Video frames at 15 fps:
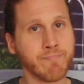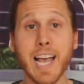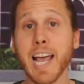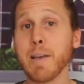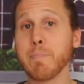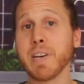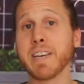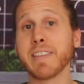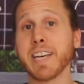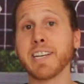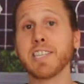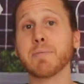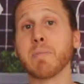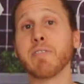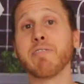Hey, big
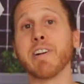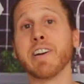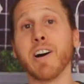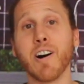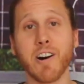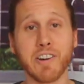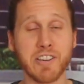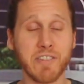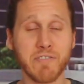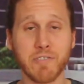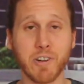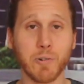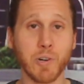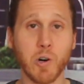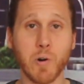thanks to my friend Ani
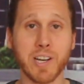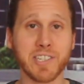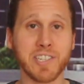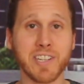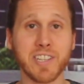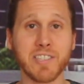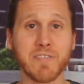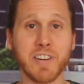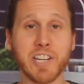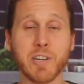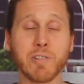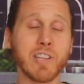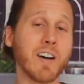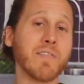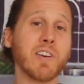for requesting this
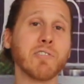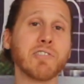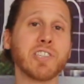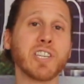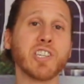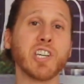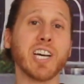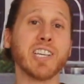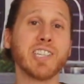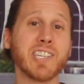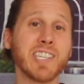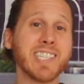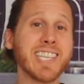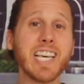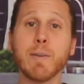video. Love those
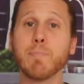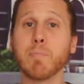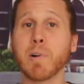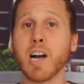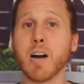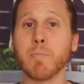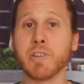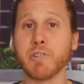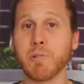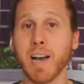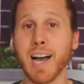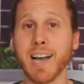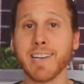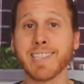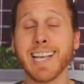suggestions. Keep them coming, you
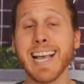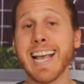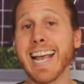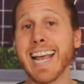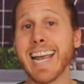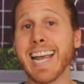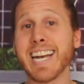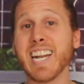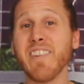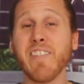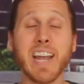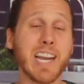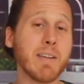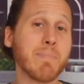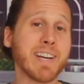guys. And if
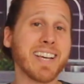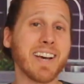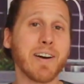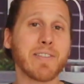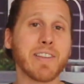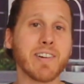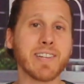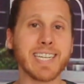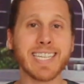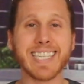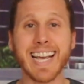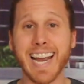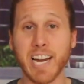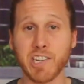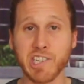anybody out there needs
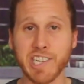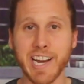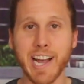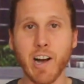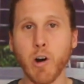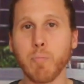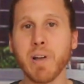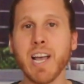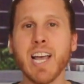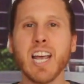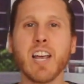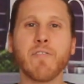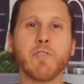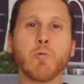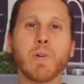extra help,
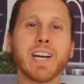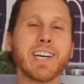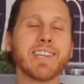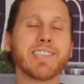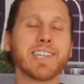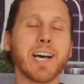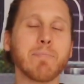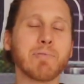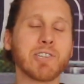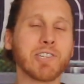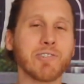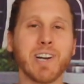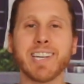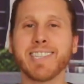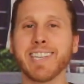if you're ready to stop
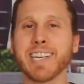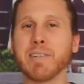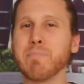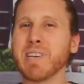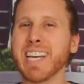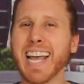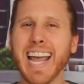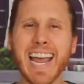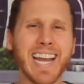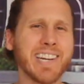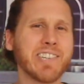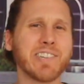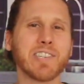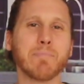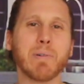stressing and being
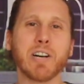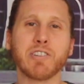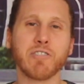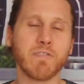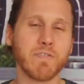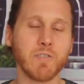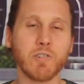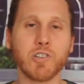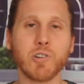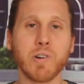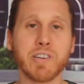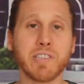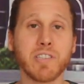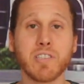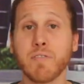anxious about your food
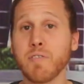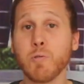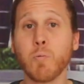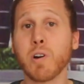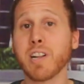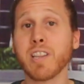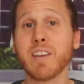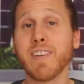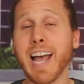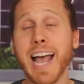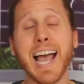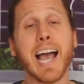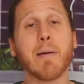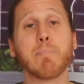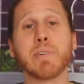choices, if you want to live a
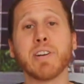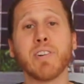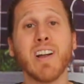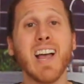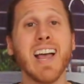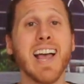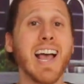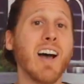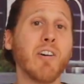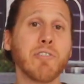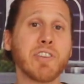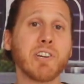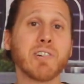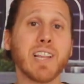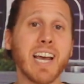happier,
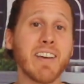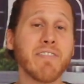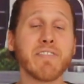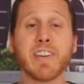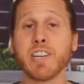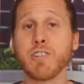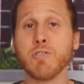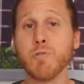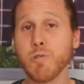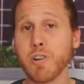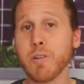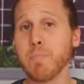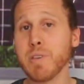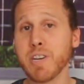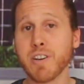healthier life, then you
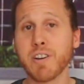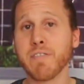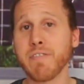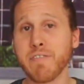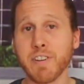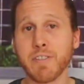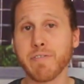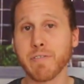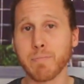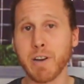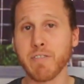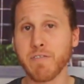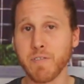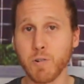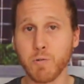could be a good fit for
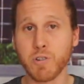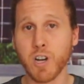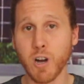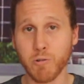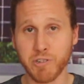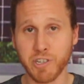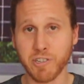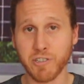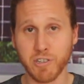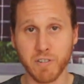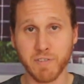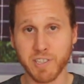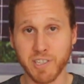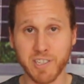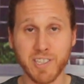my food coaching
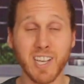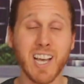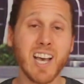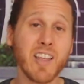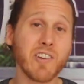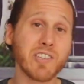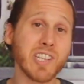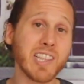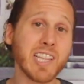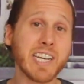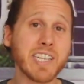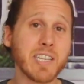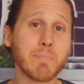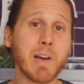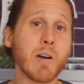services. There's a
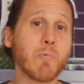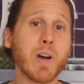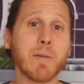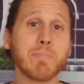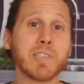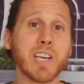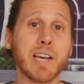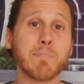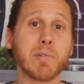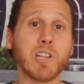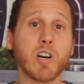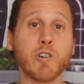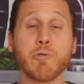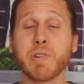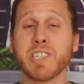link to my website
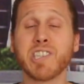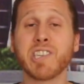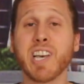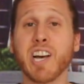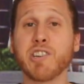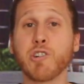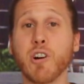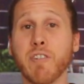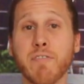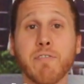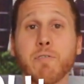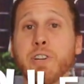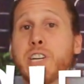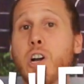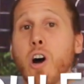below. You can schedule a
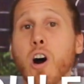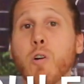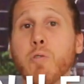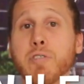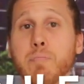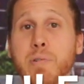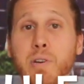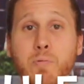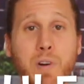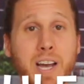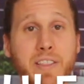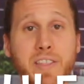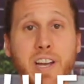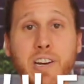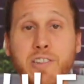free call with me
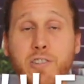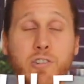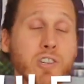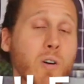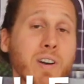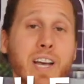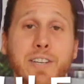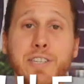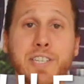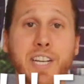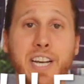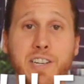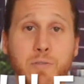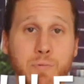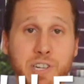right there, so don't
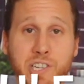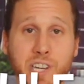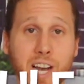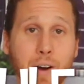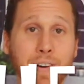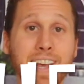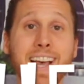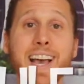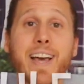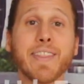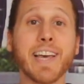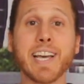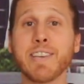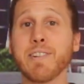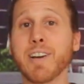hesitate to reach out.
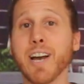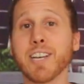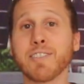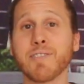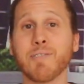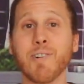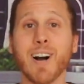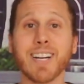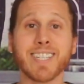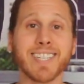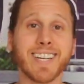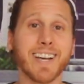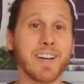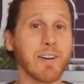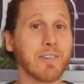Thank you guys for
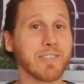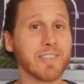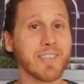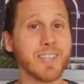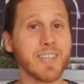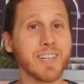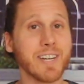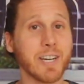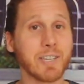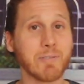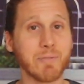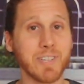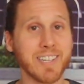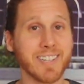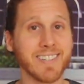watching, and I'll see you
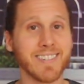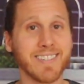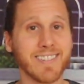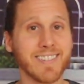next week.